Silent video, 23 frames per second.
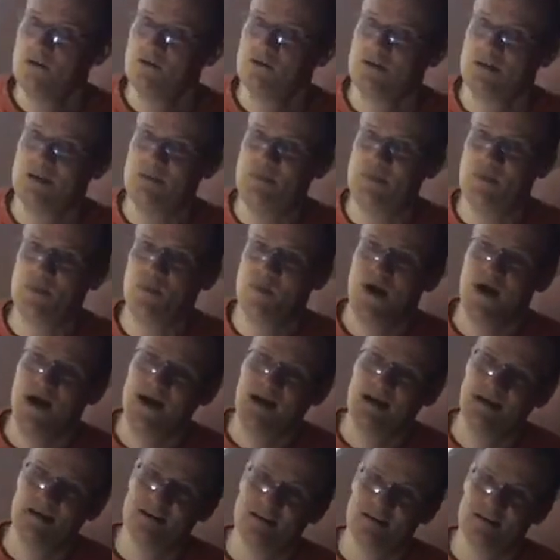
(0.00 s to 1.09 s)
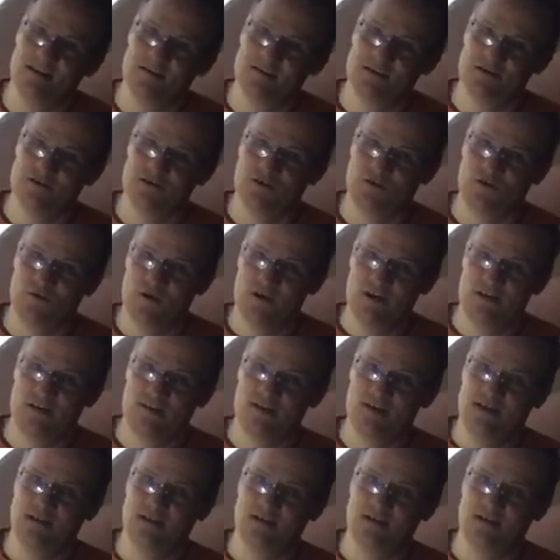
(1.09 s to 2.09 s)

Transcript: keep in mind that this is a great thing.